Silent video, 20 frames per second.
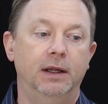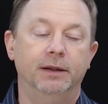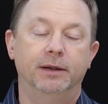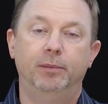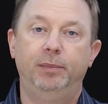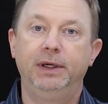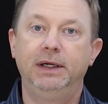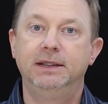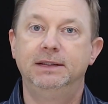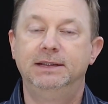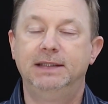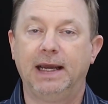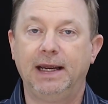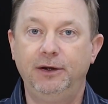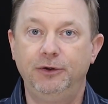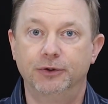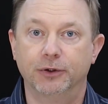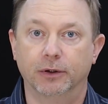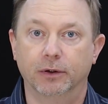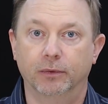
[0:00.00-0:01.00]
The big
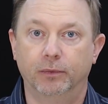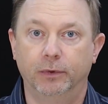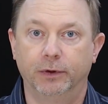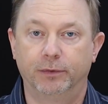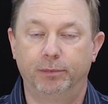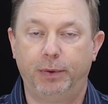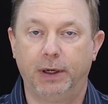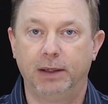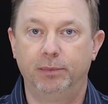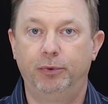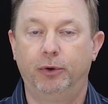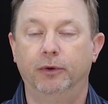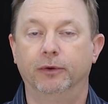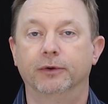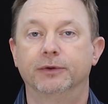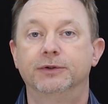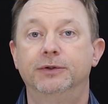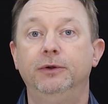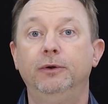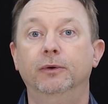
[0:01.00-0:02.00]
danger with
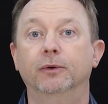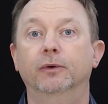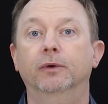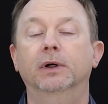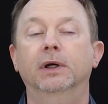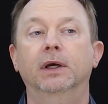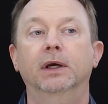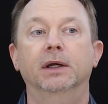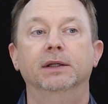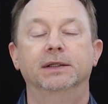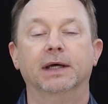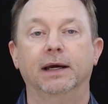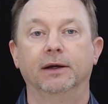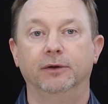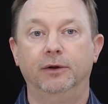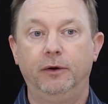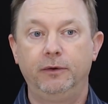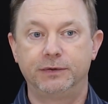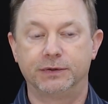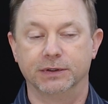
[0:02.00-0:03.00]
Bipolar 2
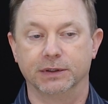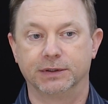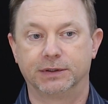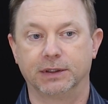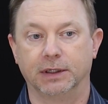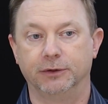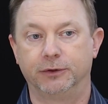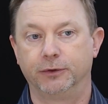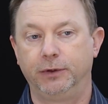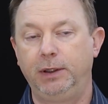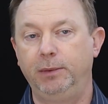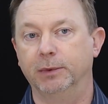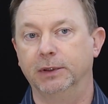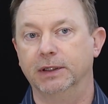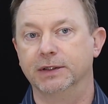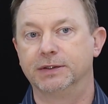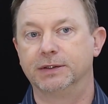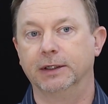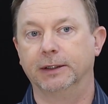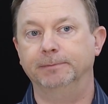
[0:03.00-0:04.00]
diagnosis and
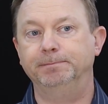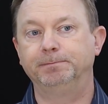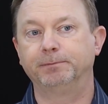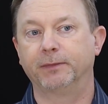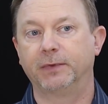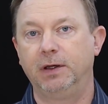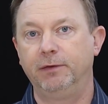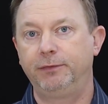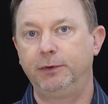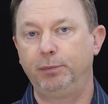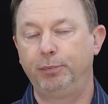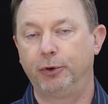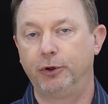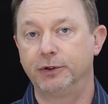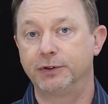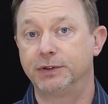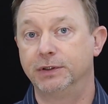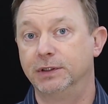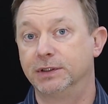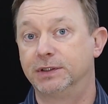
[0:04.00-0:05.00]
treatment is that if the
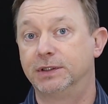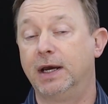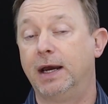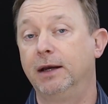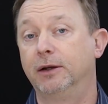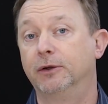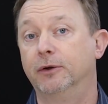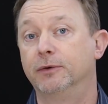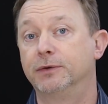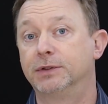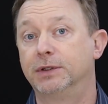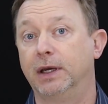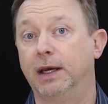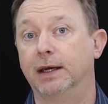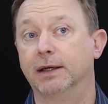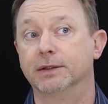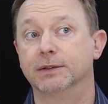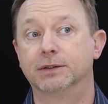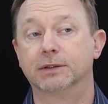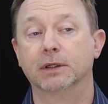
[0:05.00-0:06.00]
person is diagnosed
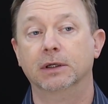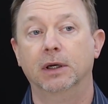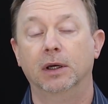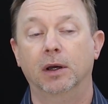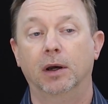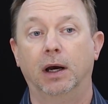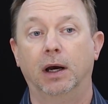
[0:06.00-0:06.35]
as